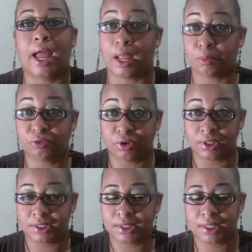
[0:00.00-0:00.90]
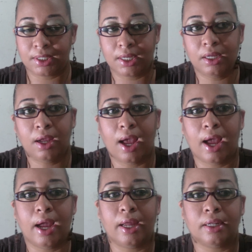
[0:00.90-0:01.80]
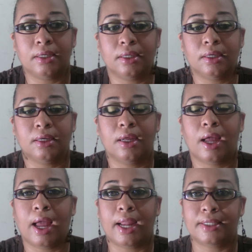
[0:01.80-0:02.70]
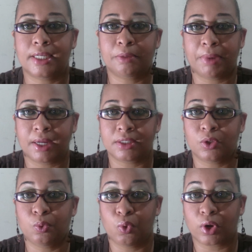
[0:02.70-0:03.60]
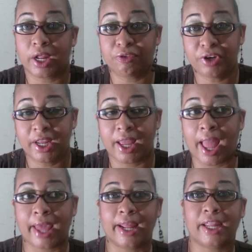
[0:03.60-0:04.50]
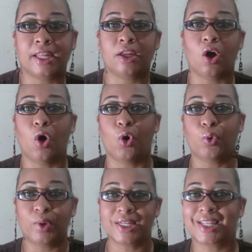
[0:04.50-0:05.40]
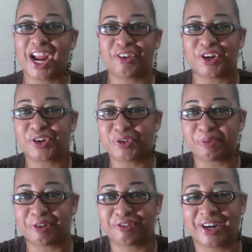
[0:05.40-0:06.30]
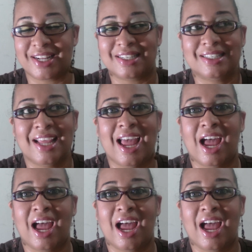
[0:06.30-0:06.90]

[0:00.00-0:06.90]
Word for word: I am a volunteer there and I take part in the walk every year and I always carry a group of friends.